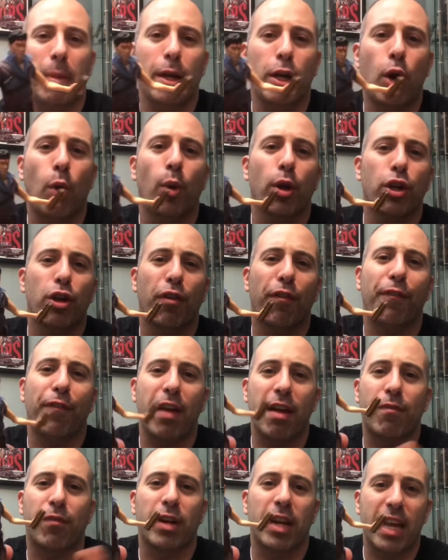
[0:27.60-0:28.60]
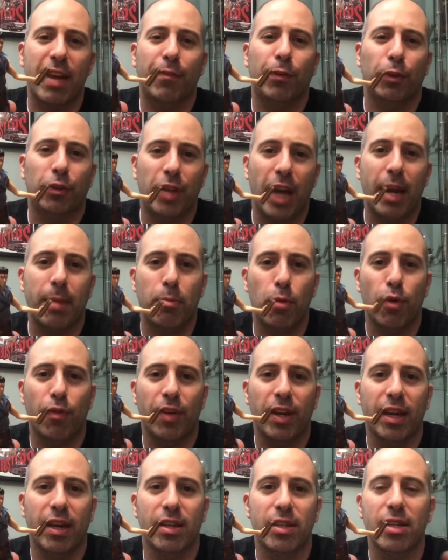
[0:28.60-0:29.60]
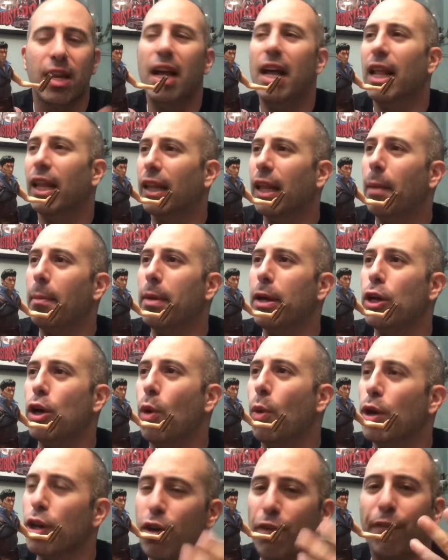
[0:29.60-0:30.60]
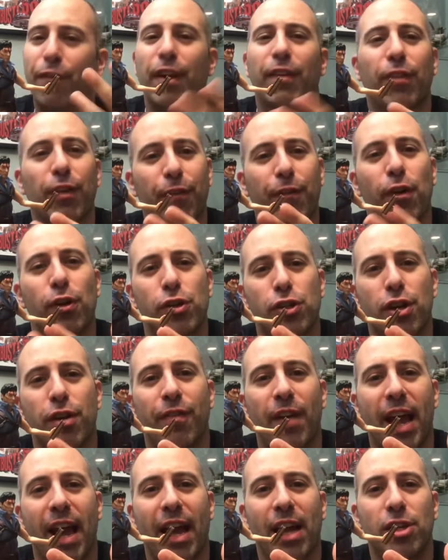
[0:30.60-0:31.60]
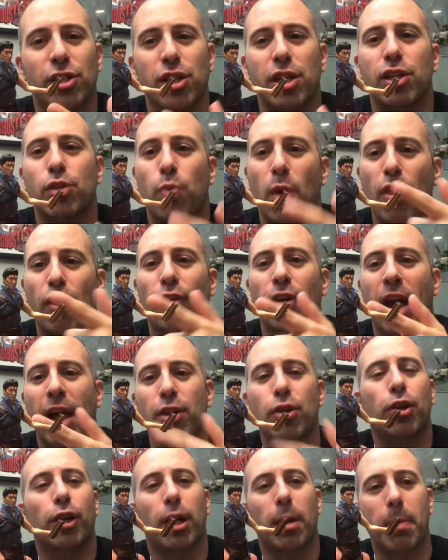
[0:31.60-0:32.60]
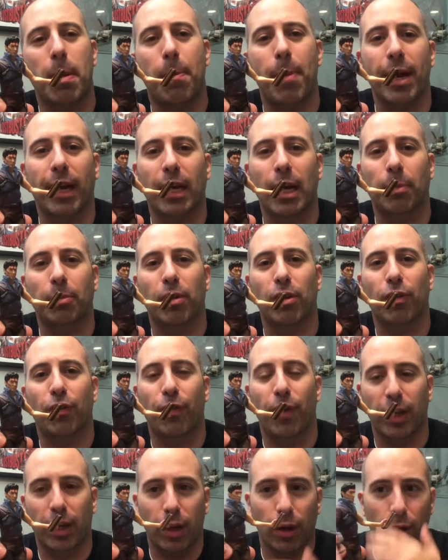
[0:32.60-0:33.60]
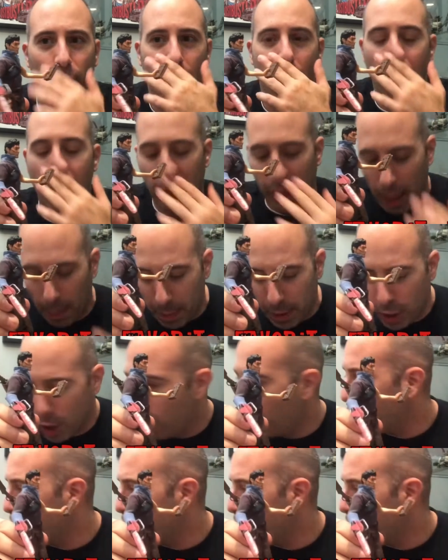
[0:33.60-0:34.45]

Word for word: me know what your favorite Evil Dead movie is. Let me know what your favorite version of Ash is, whether or not you're going to be picking up this figure. Let me know